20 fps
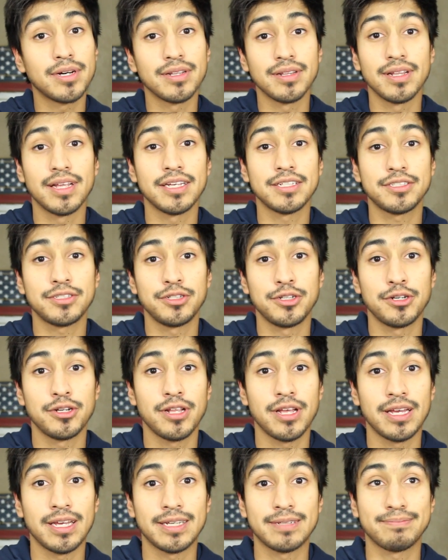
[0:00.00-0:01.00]
unless you're
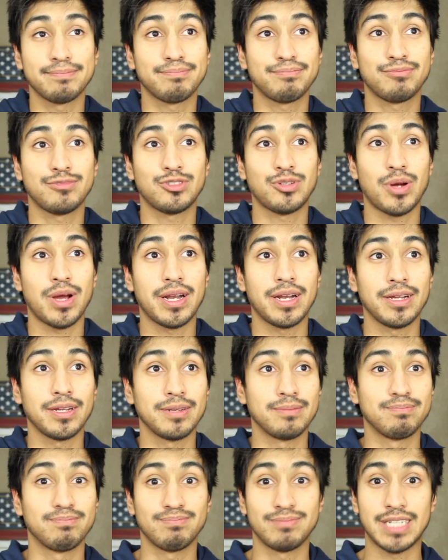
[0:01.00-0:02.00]
like trying
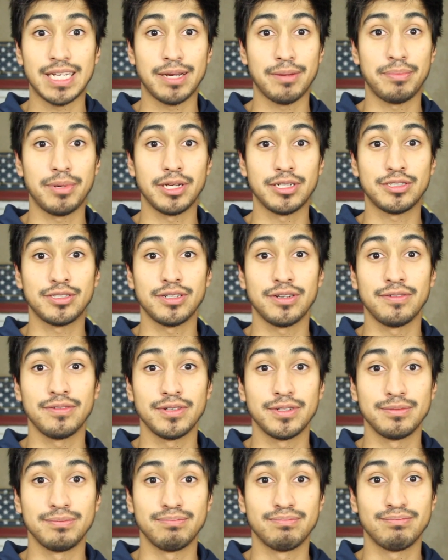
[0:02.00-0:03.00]
to take a picture of
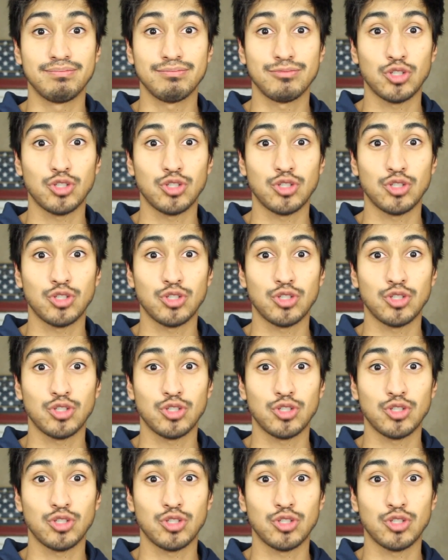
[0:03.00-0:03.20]
a